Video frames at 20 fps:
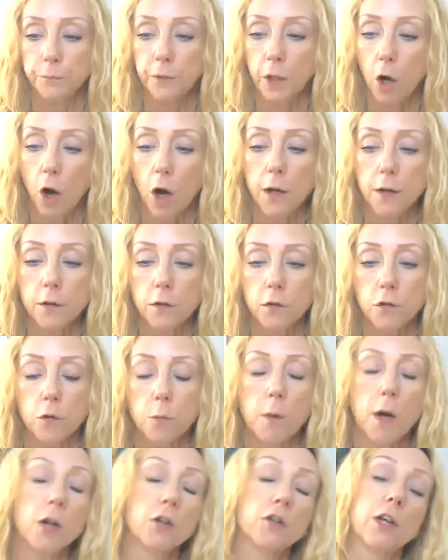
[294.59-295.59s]
guidance
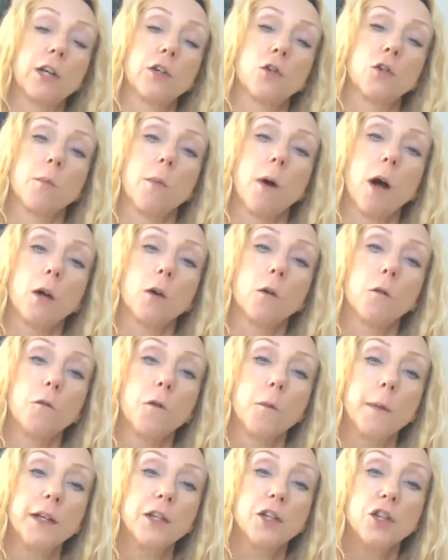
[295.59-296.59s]
from Archangel Michael
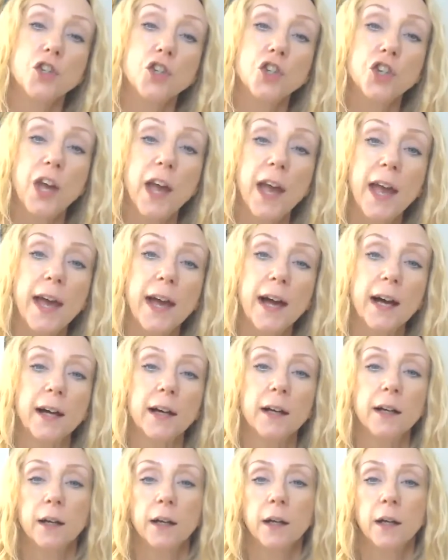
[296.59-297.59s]
for me to share